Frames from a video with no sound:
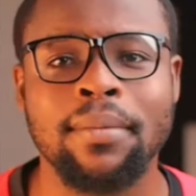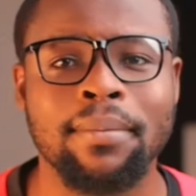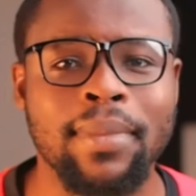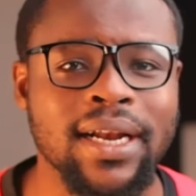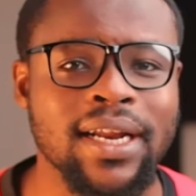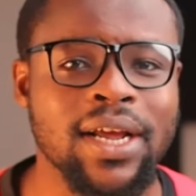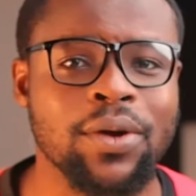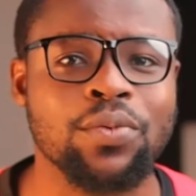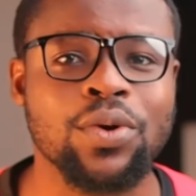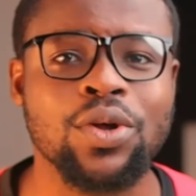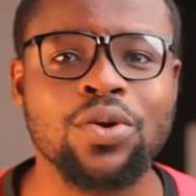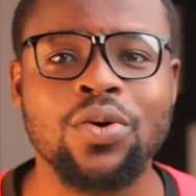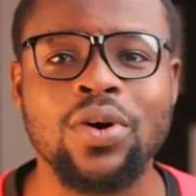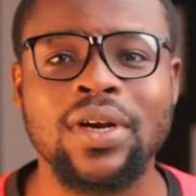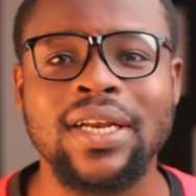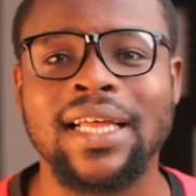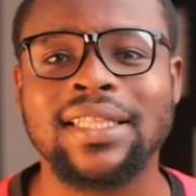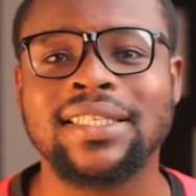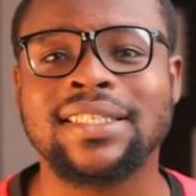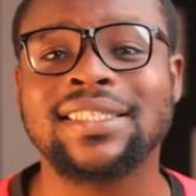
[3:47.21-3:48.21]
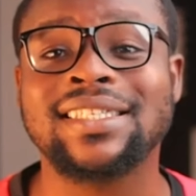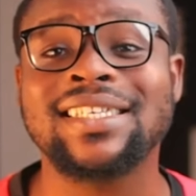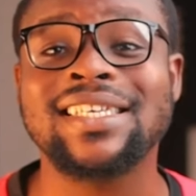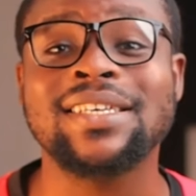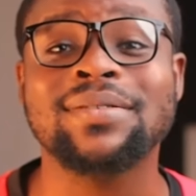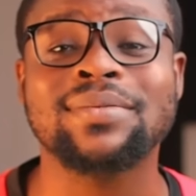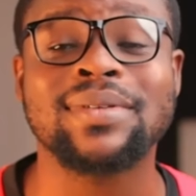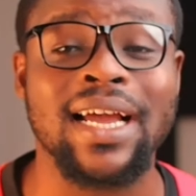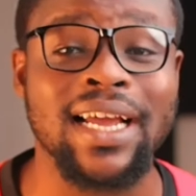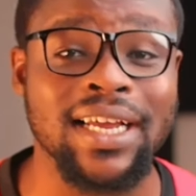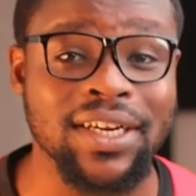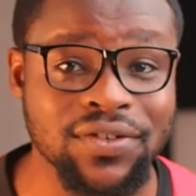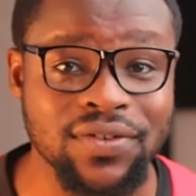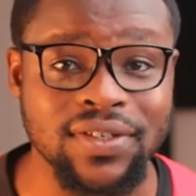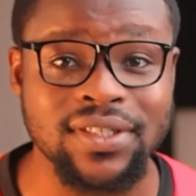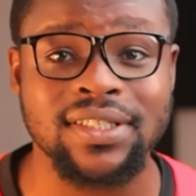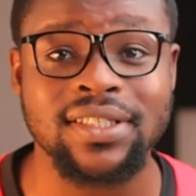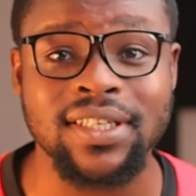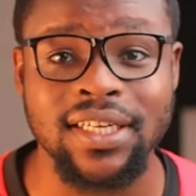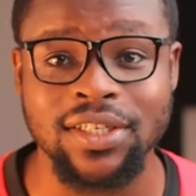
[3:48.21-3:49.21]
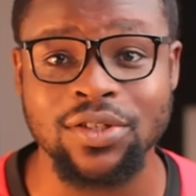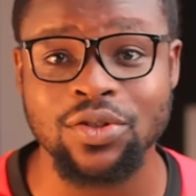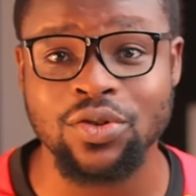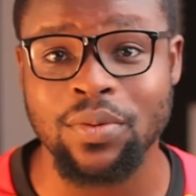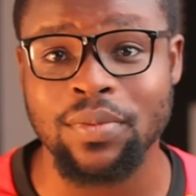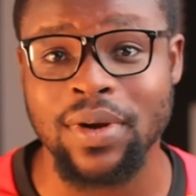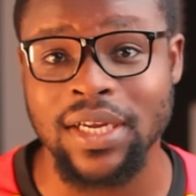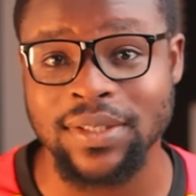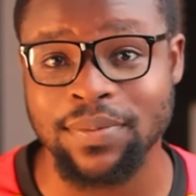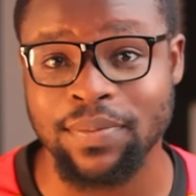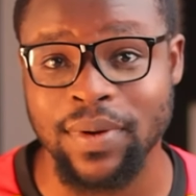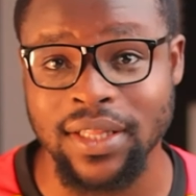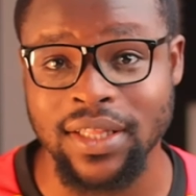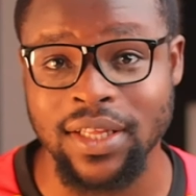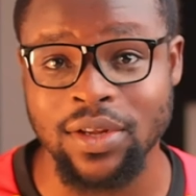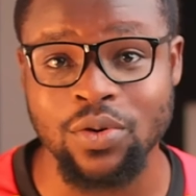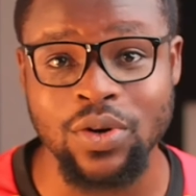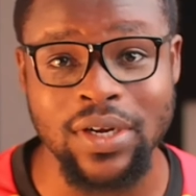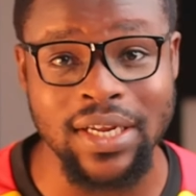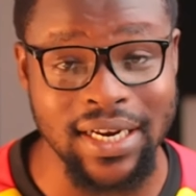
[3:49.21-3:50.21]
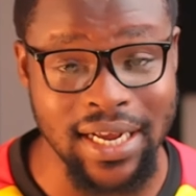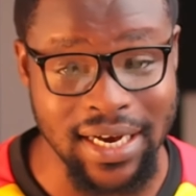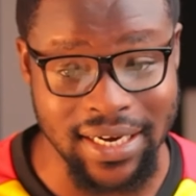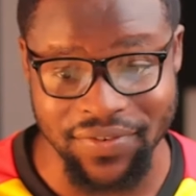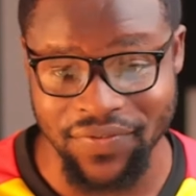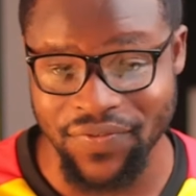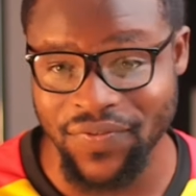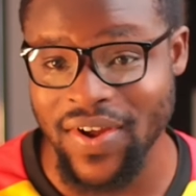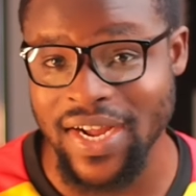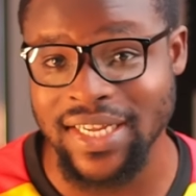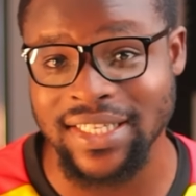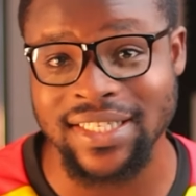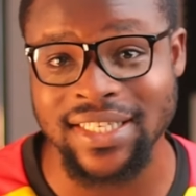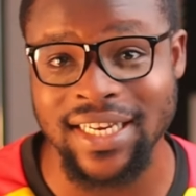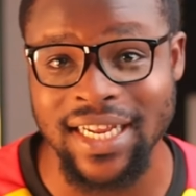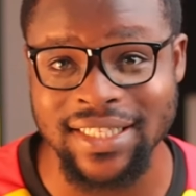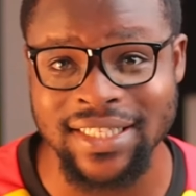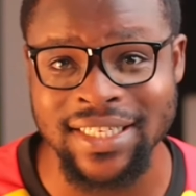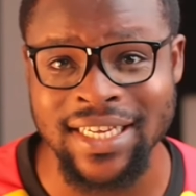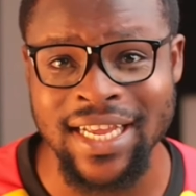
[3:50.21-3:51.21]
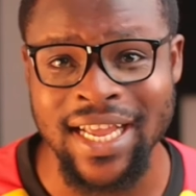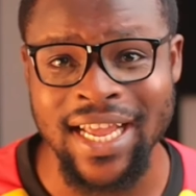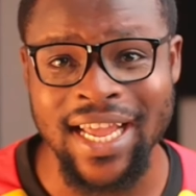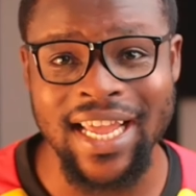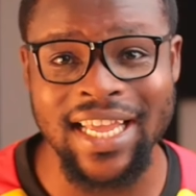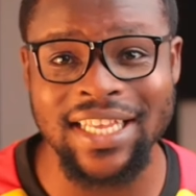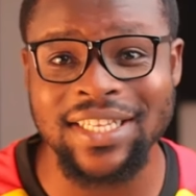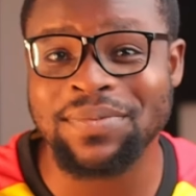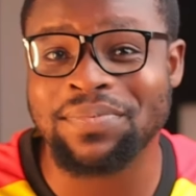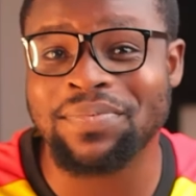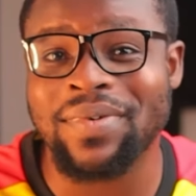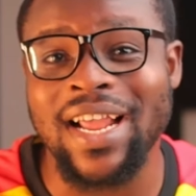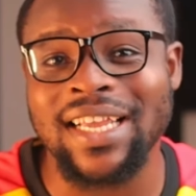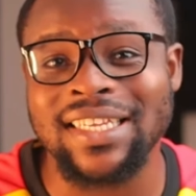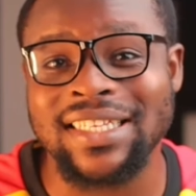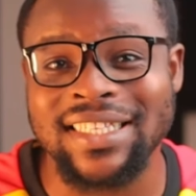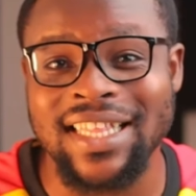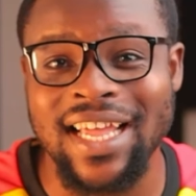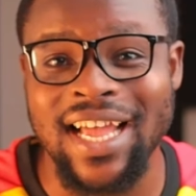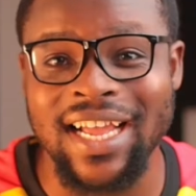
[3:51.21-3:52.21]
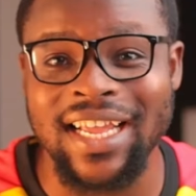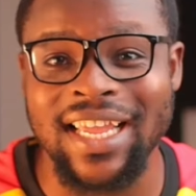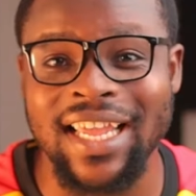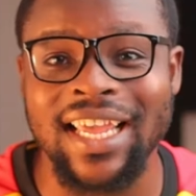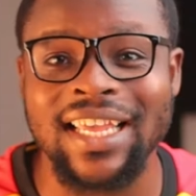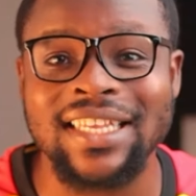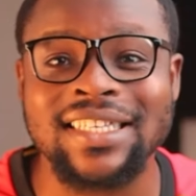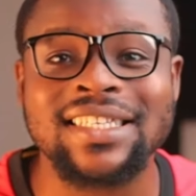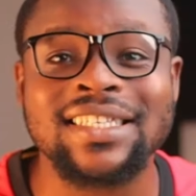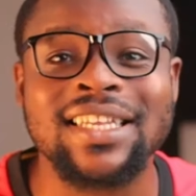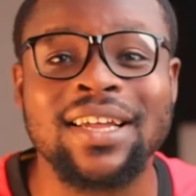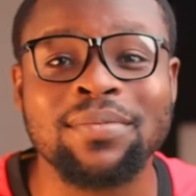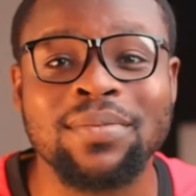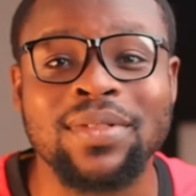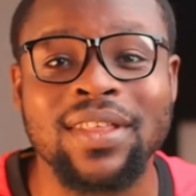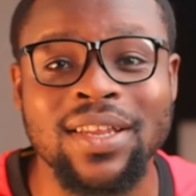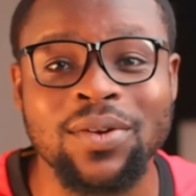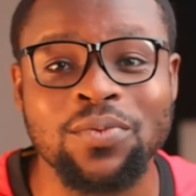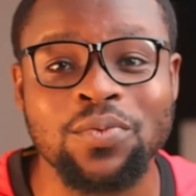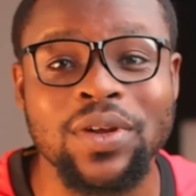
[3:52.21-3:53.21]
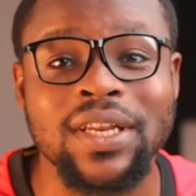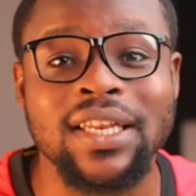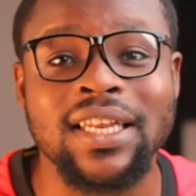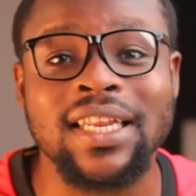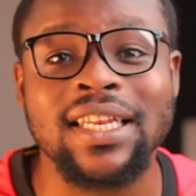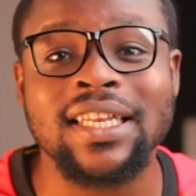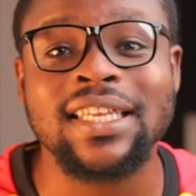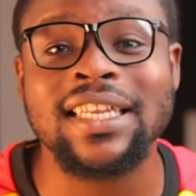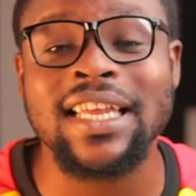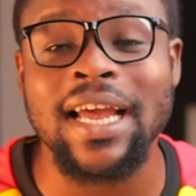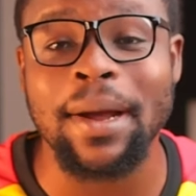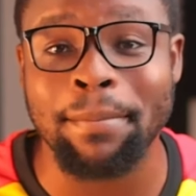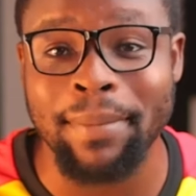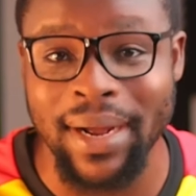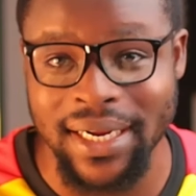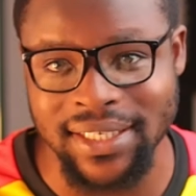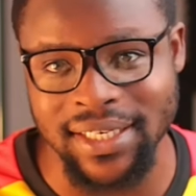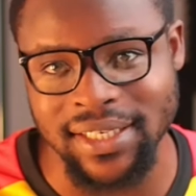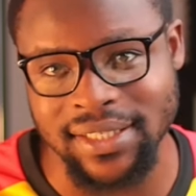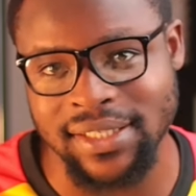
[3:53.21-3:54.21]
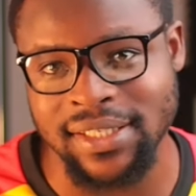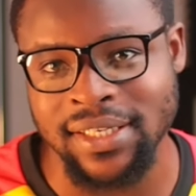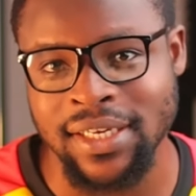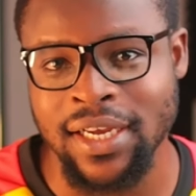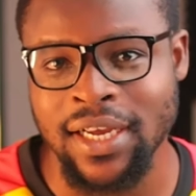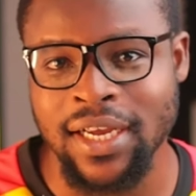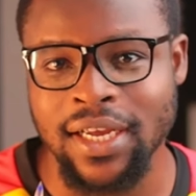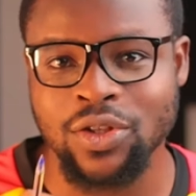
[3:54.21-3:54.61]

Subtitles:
But then we know that teams are interested in Thomas Partey, looking at the fact that his price tag is something within their budget,